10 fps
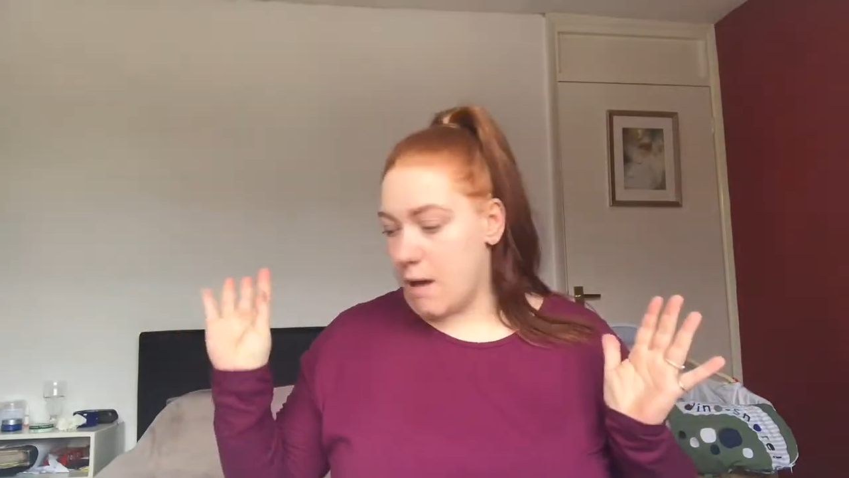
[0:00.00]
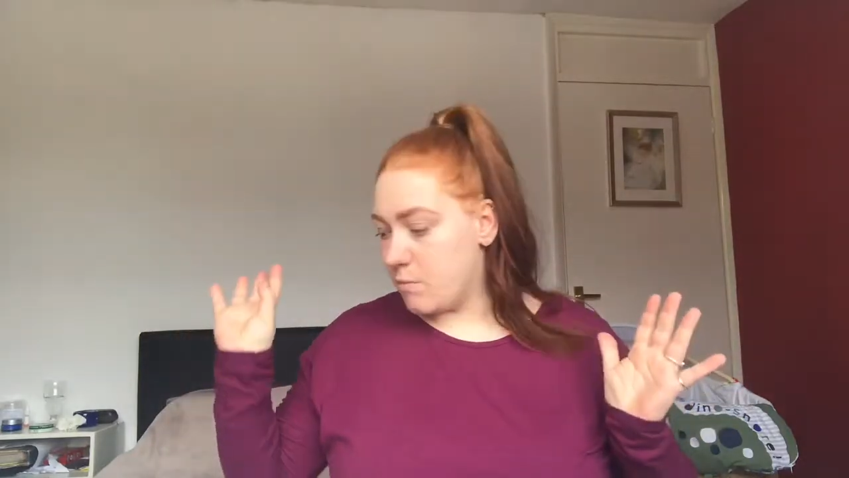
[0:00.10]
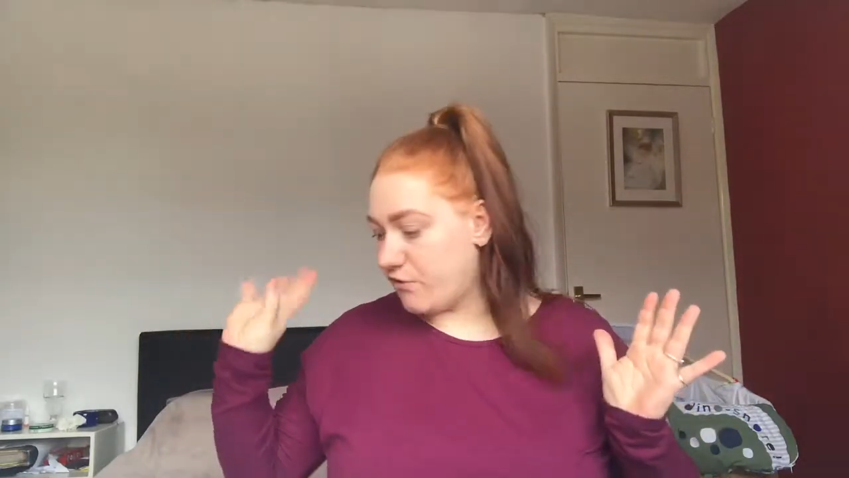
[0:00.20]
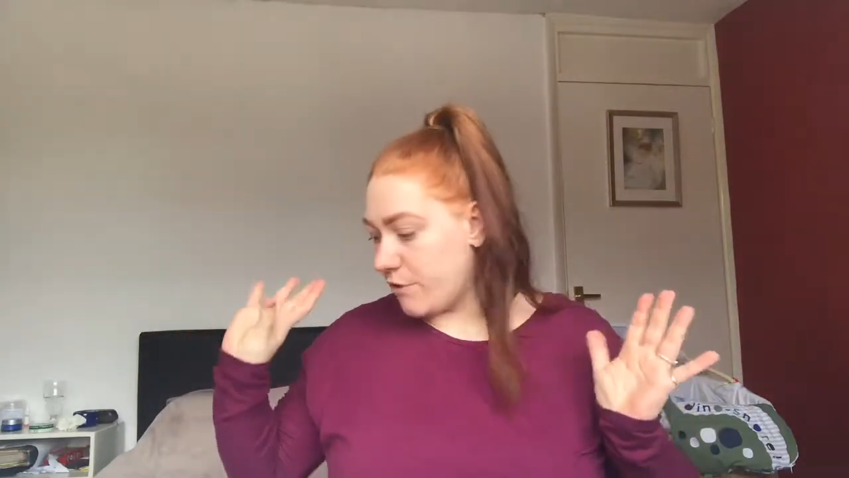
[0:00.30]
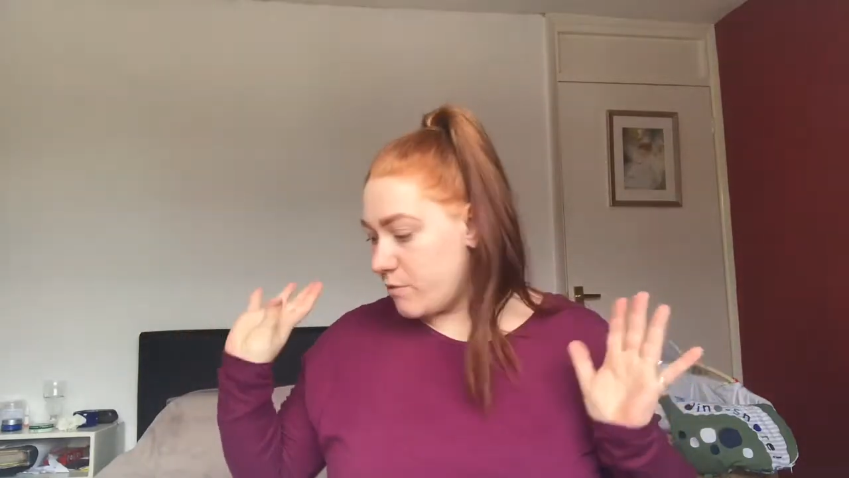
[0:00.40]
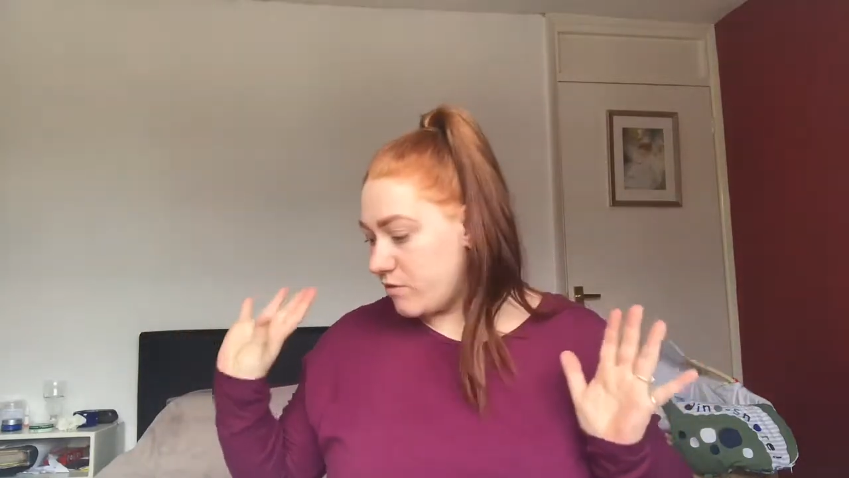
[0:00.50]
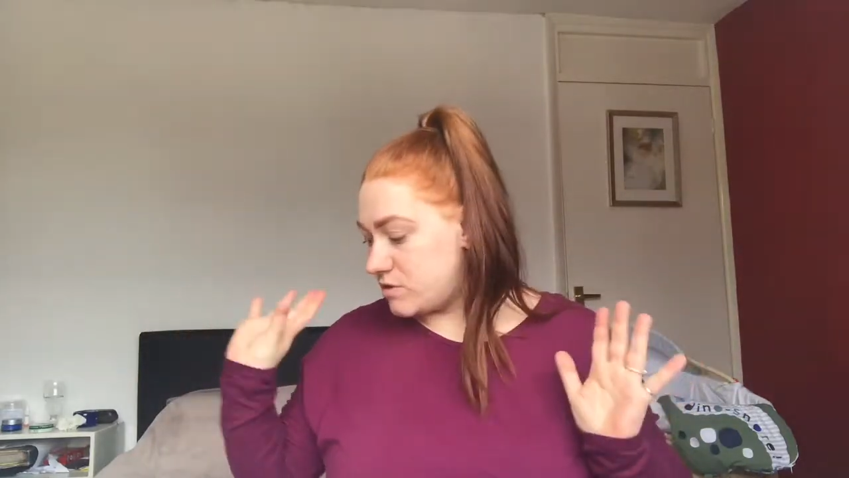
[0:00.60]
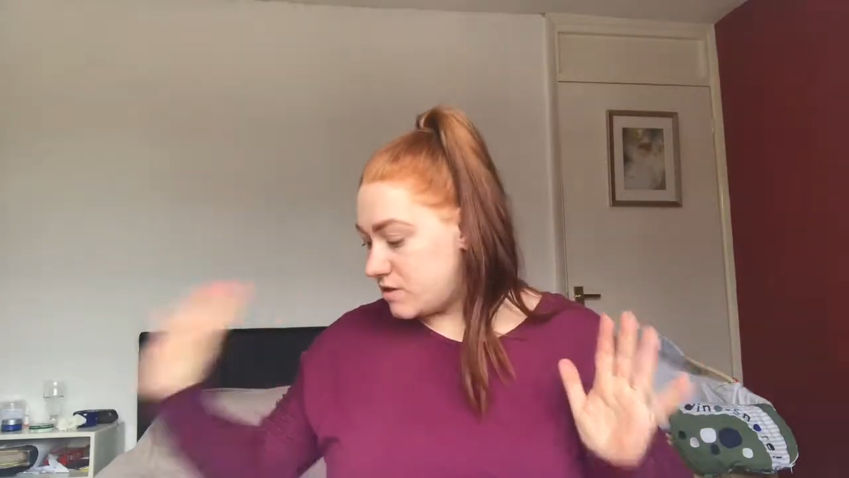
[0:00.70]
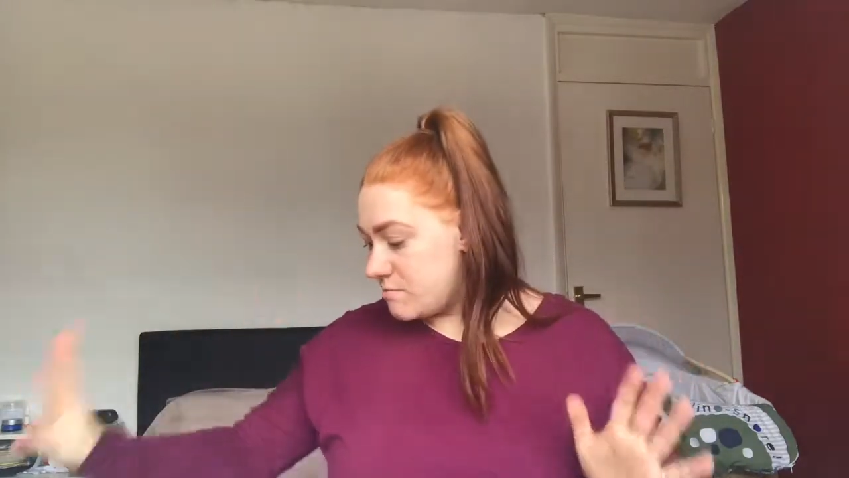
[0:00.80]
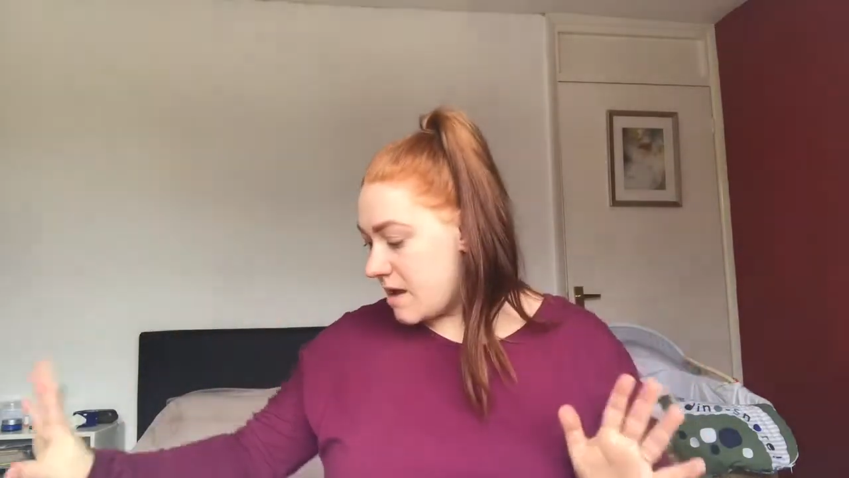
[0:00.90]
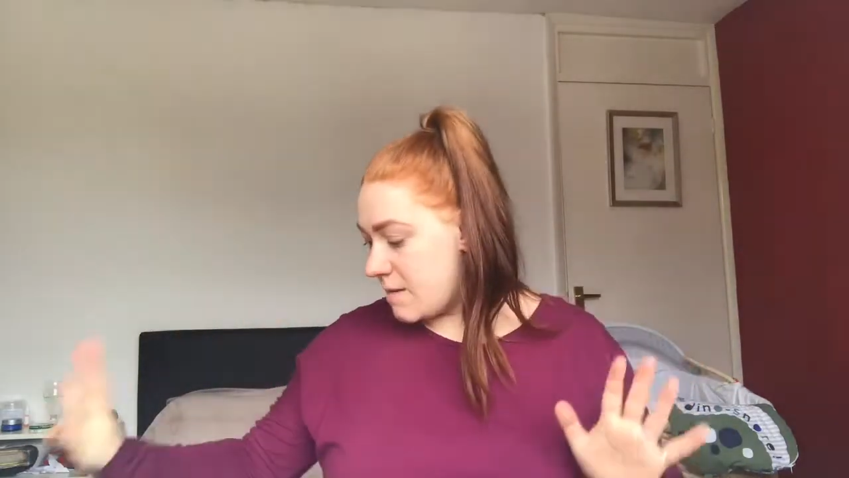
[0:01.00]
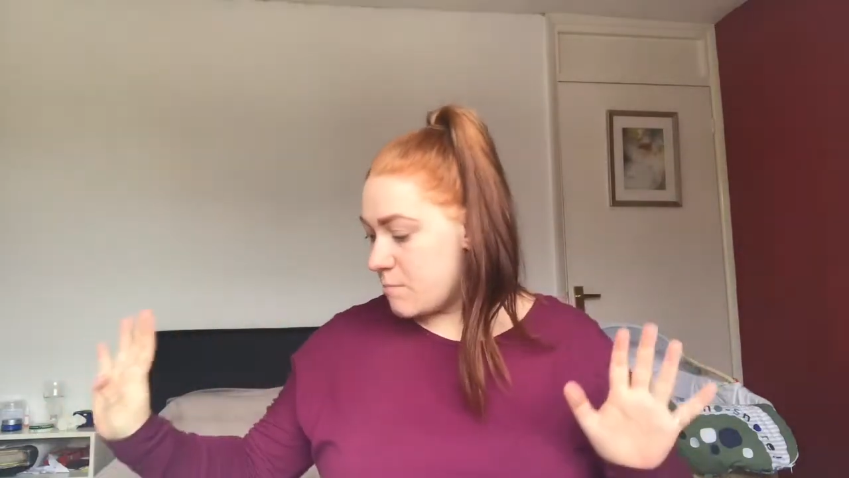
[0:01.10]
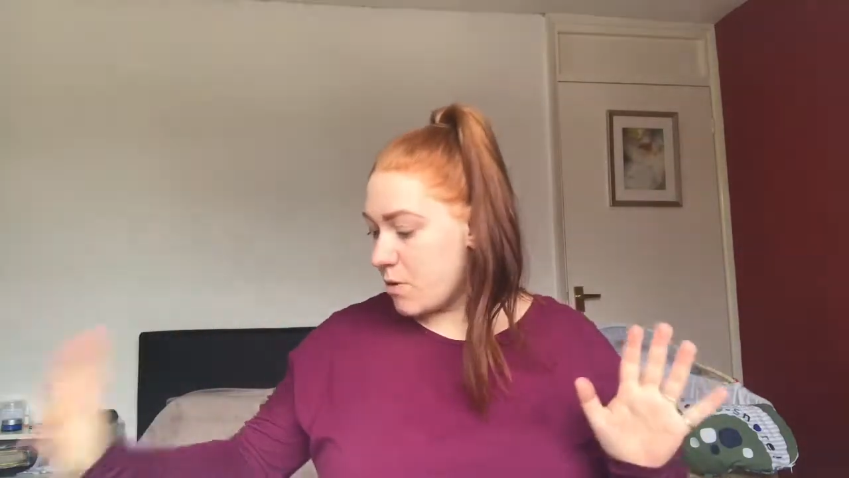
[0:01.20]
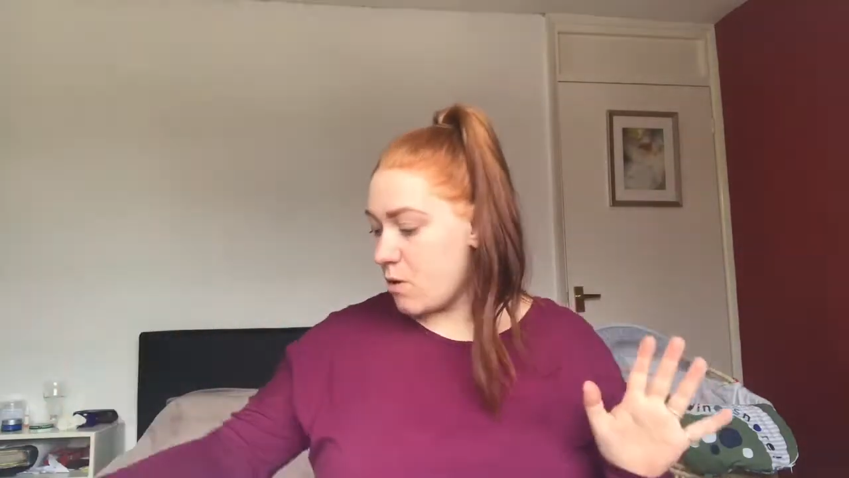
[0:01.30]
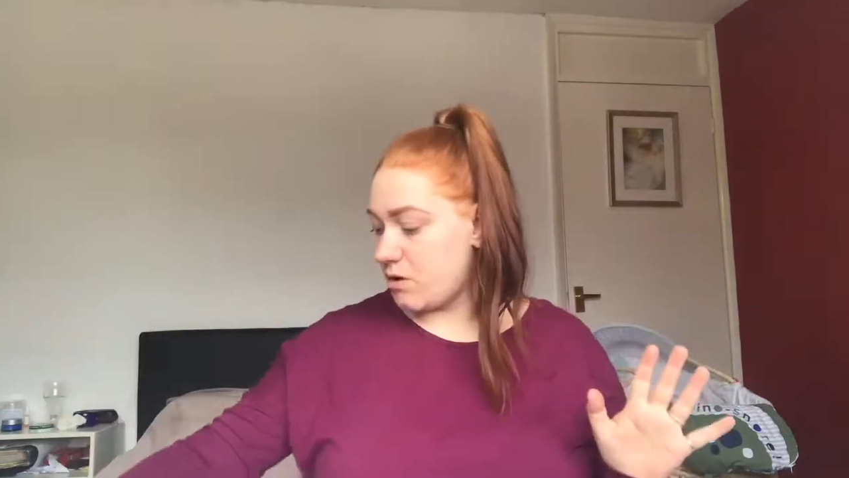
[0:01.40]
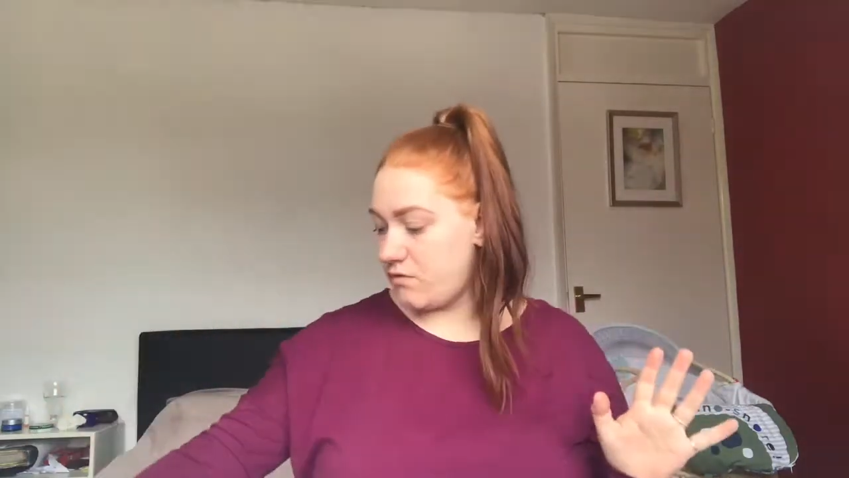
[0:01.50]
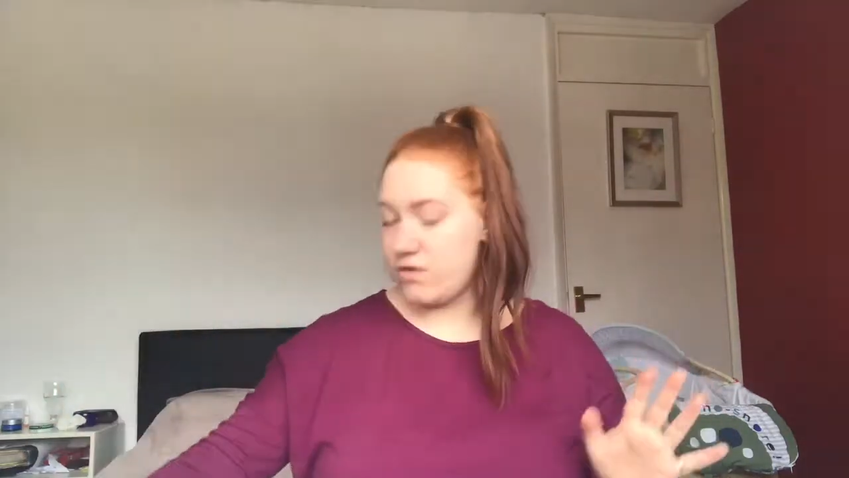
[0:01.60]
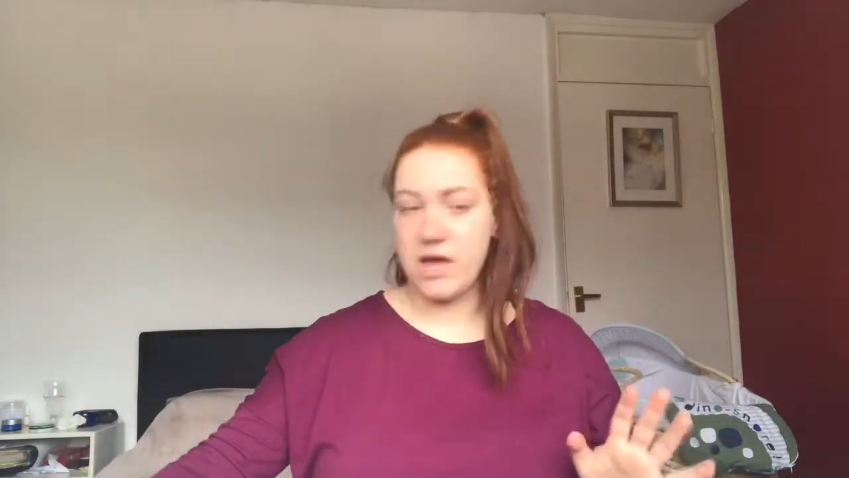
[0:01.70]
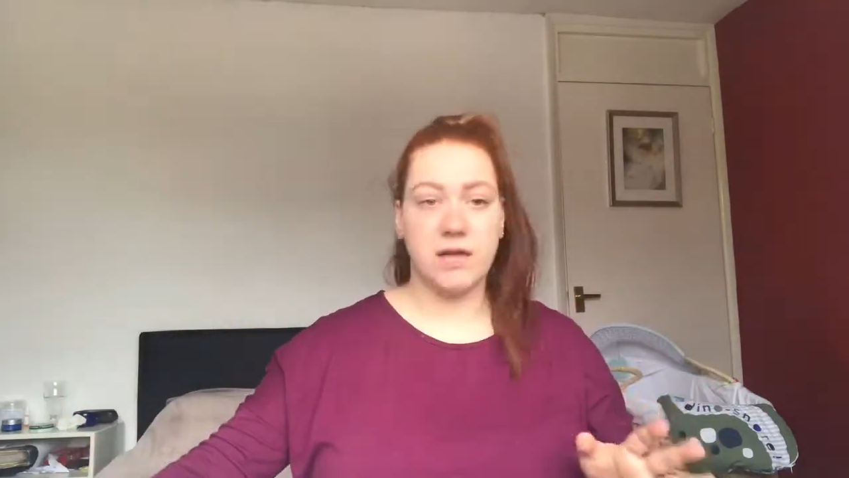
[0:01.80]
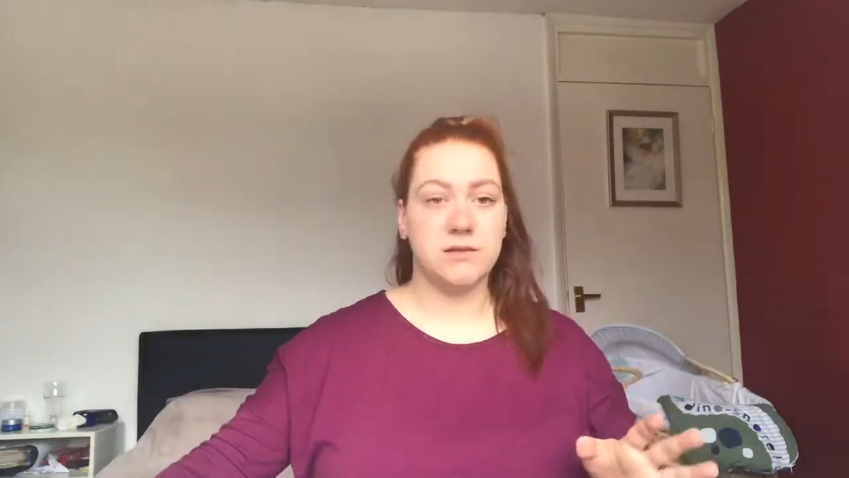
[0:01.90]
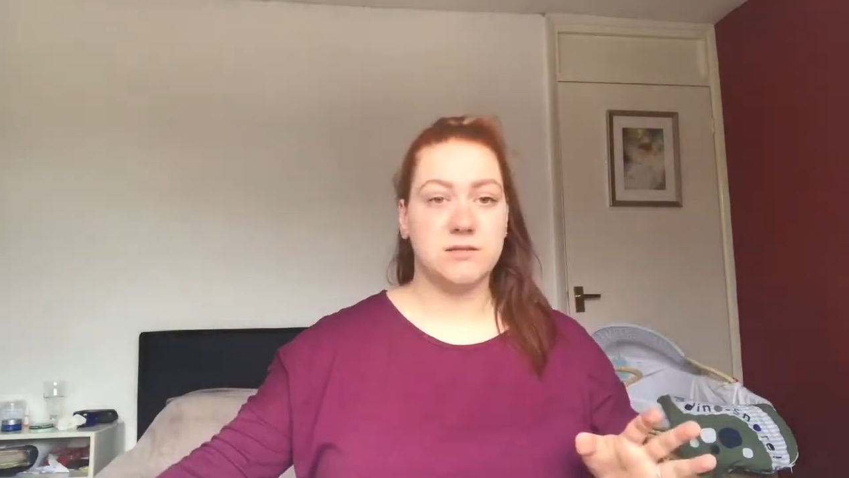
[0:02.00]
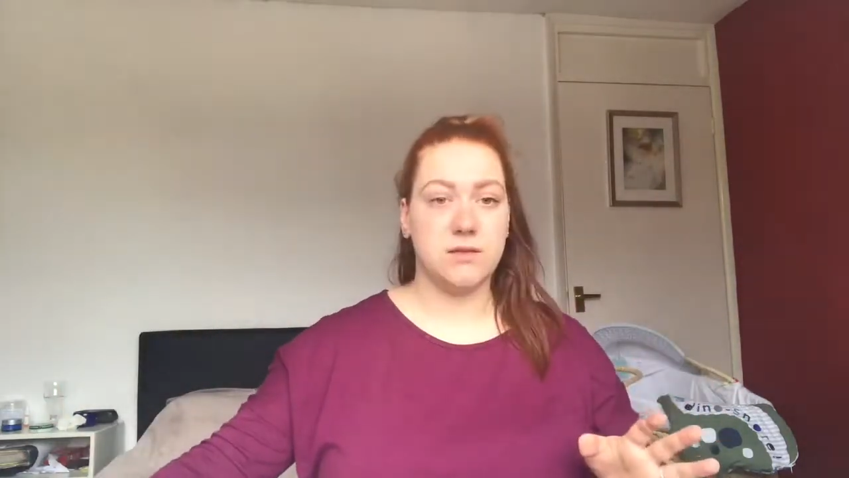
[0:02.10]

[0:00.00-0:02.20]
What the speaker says: before I move on to the main bulk things.